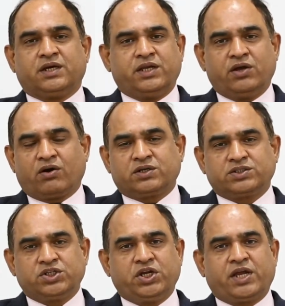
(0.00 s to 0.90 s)
He or
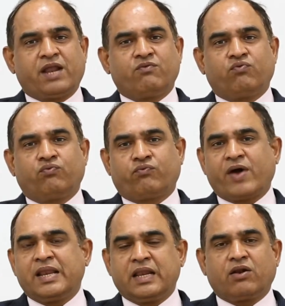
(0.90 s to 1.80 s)
she can
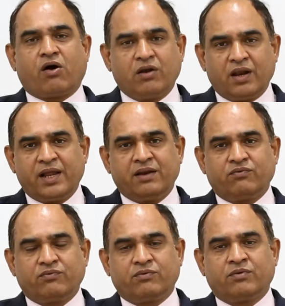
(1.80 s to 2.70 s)
file an
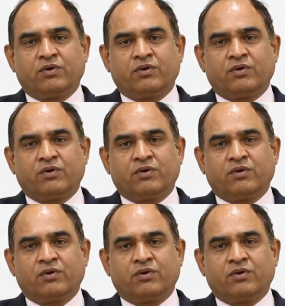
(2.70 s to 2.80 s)
online